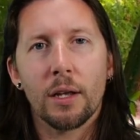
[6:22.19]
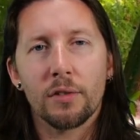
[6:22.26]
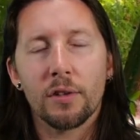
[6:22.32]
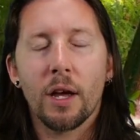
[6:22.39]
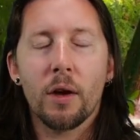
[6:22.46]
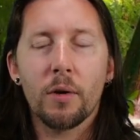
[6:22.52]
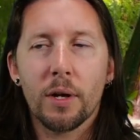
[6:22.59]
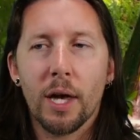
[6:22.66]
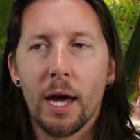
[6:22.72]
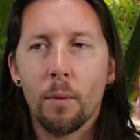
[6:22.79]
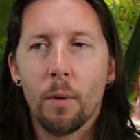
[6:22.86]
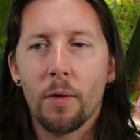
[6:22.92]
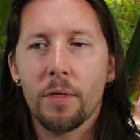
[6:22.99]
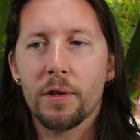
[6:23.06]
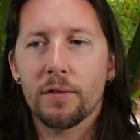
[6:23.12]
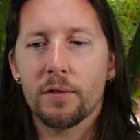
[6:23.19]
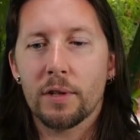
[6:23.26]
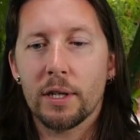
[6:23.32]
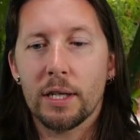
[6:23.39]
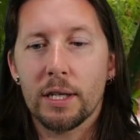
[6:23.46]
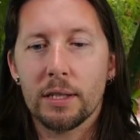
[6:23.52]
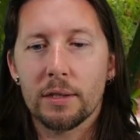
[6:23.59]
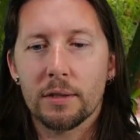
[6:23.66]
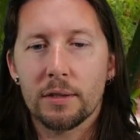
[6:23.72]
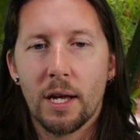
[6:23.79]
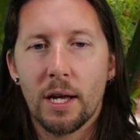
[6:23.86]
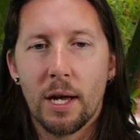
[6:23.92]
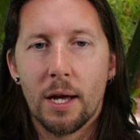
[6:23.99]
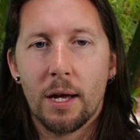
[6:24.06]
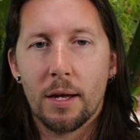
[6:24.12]
I was like, okay, well, this
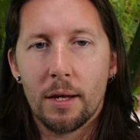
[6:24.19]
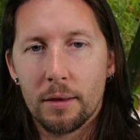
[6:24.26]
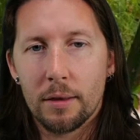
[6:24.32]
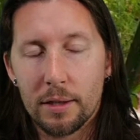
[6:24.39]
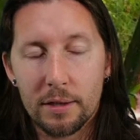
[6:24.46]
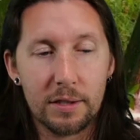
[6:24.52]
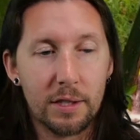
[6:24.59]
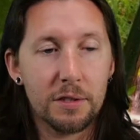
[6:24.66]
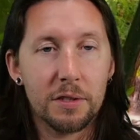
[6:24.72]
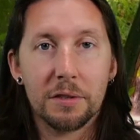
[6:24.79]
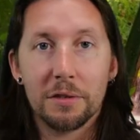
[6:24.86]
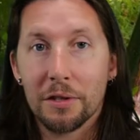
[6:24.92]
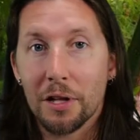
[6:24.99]
isn't